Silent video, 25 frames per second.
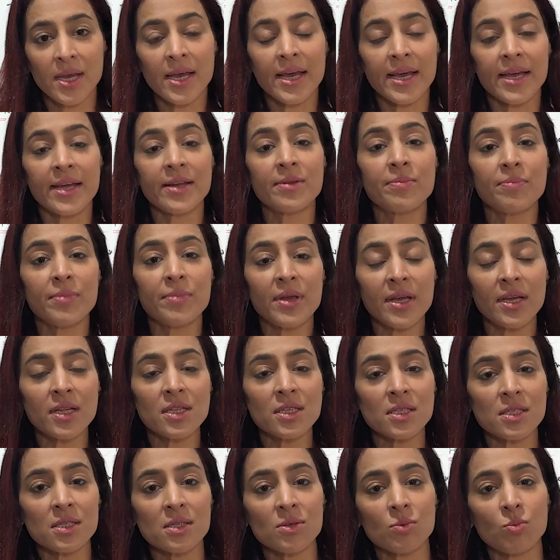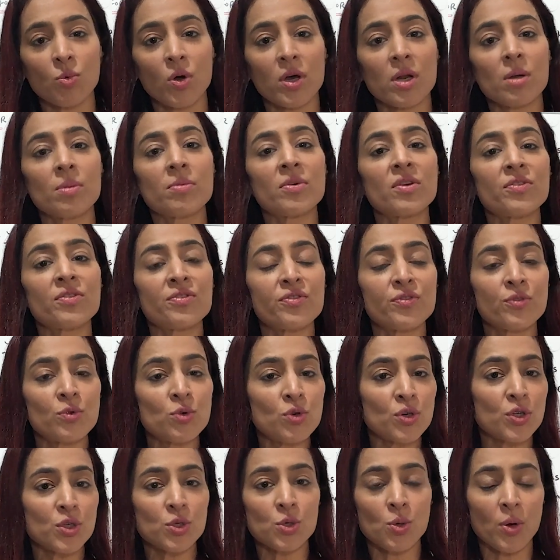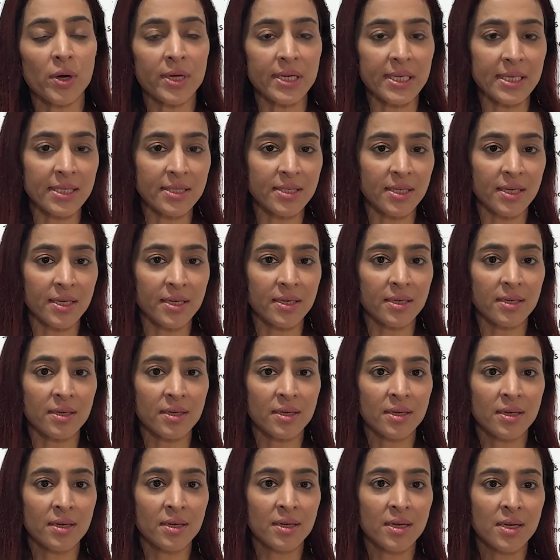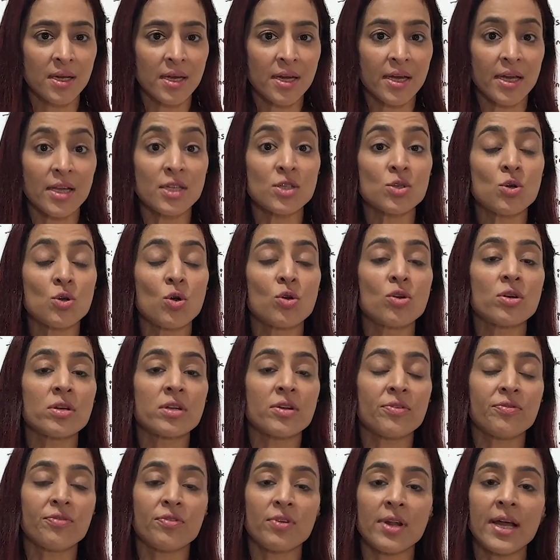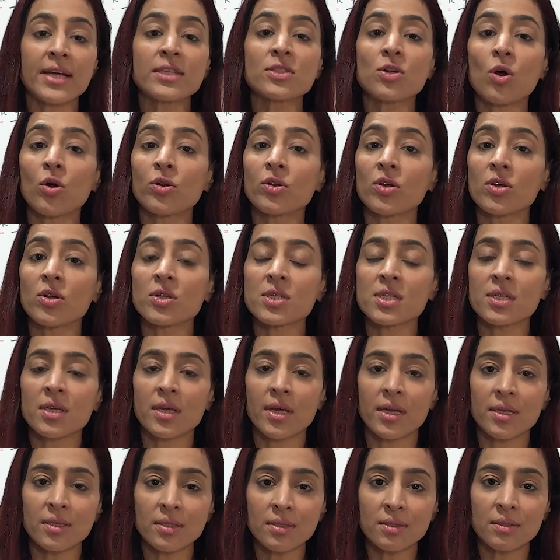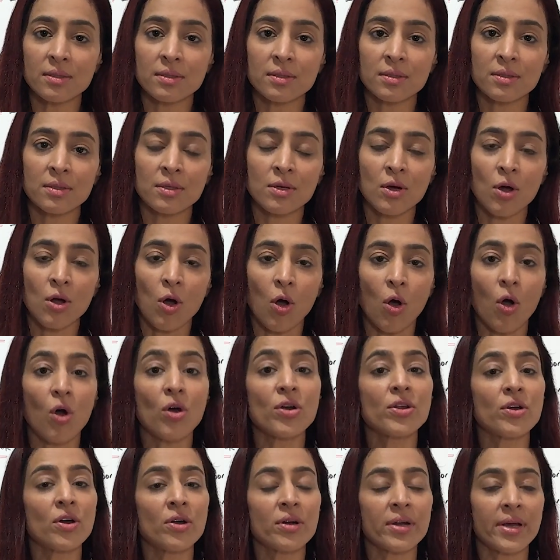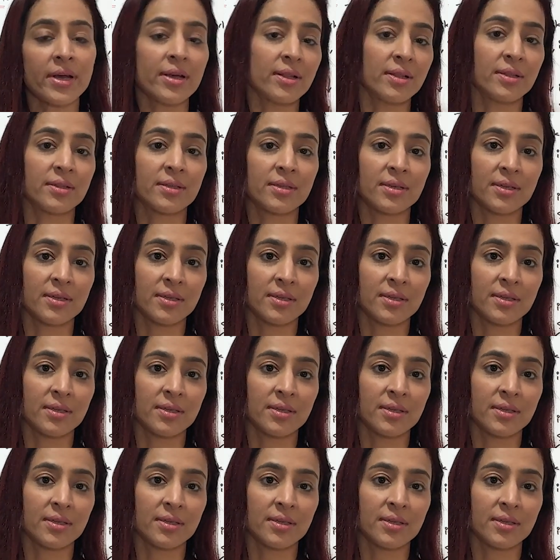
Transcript: It means whatever food you are eating is going to reflect on your skin, on your health.